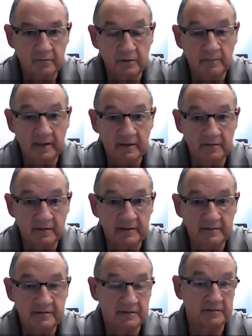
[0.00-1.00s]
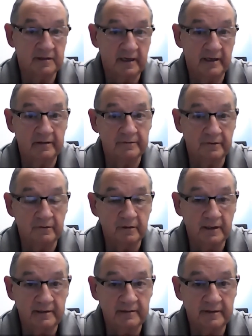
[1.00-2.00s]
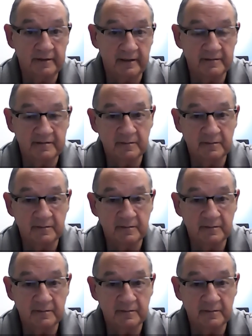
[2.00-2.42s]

Well, my little kid says, hell no, I didn't take it.